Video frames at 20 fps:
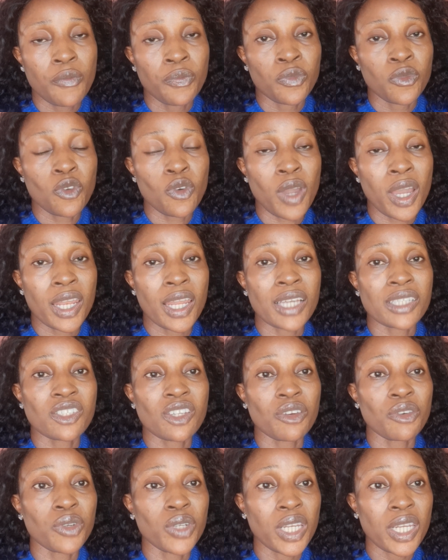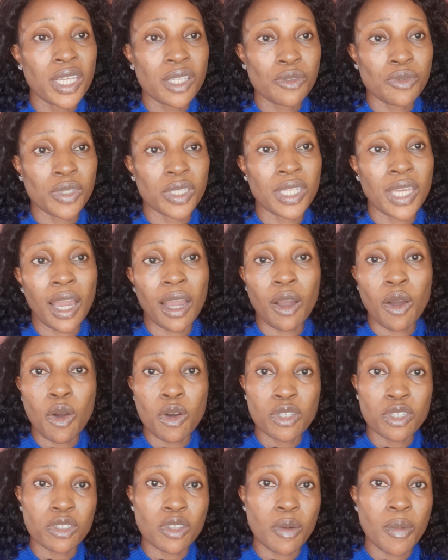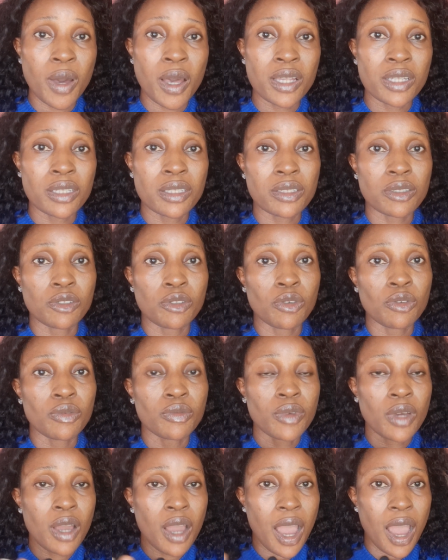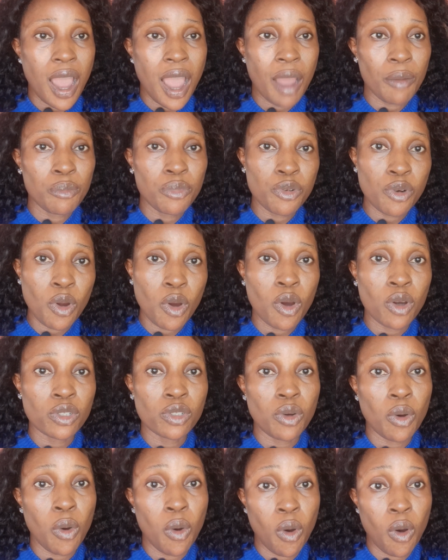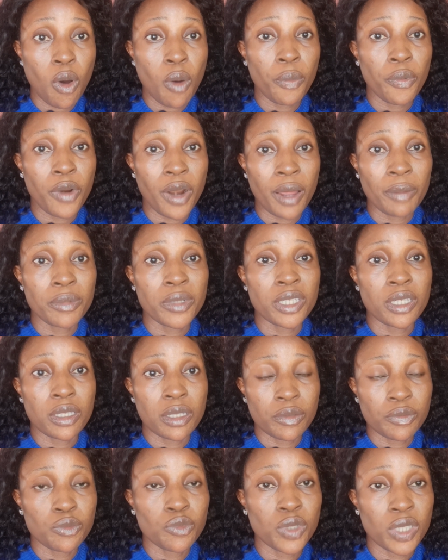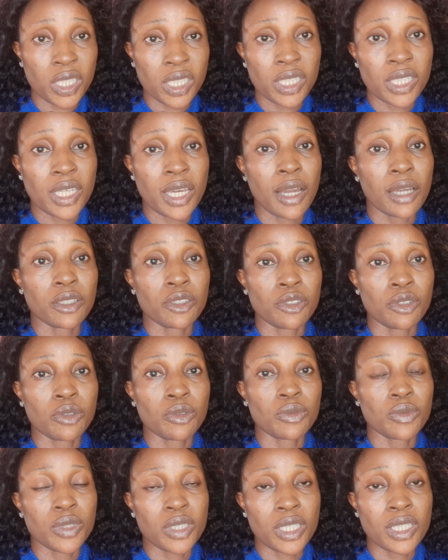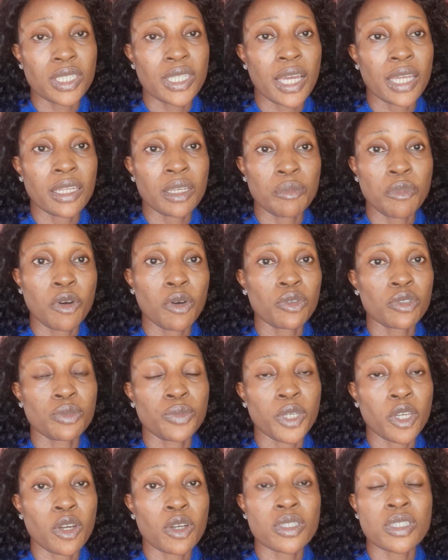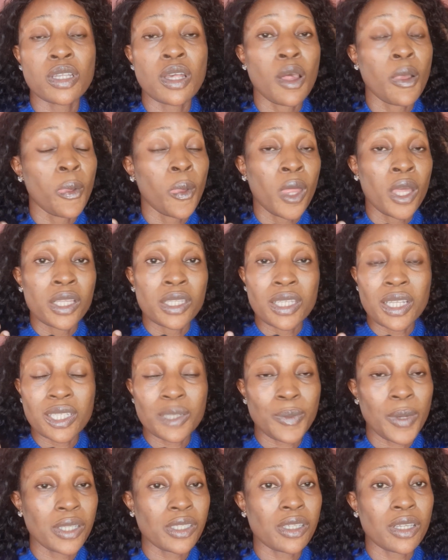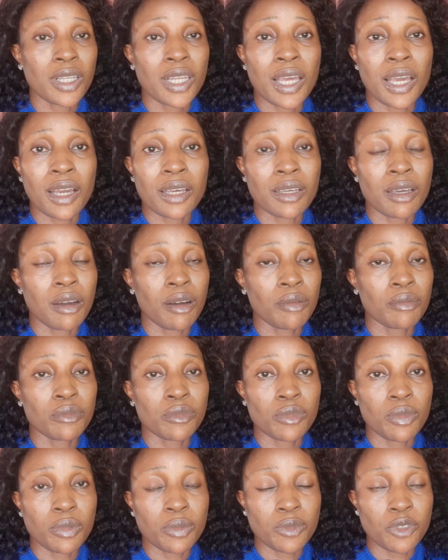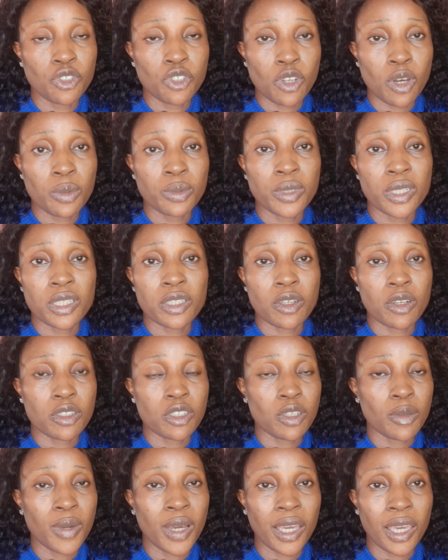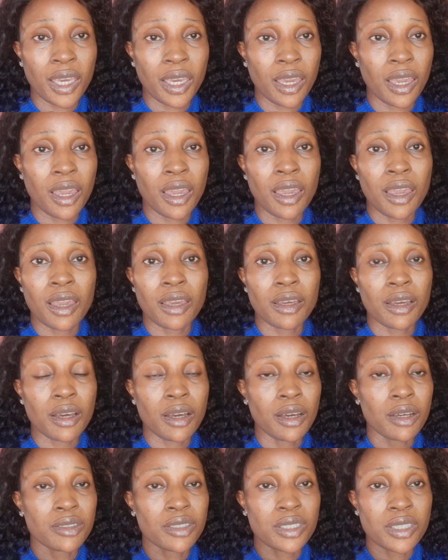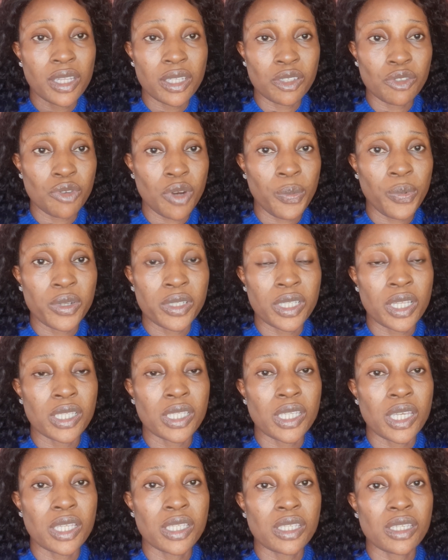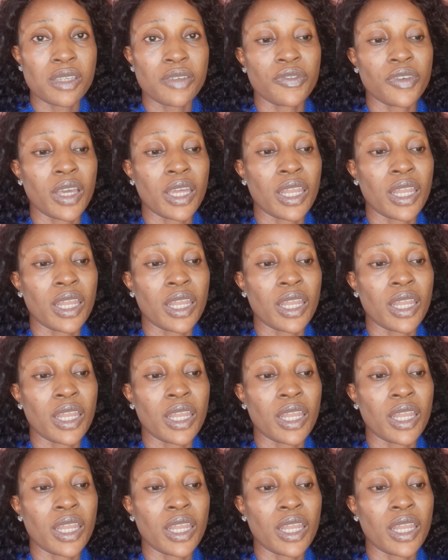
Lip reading: who can actually relate with their customers, abroad or probably within their, within their neighborhood. Because this particular job, this customer care sales representative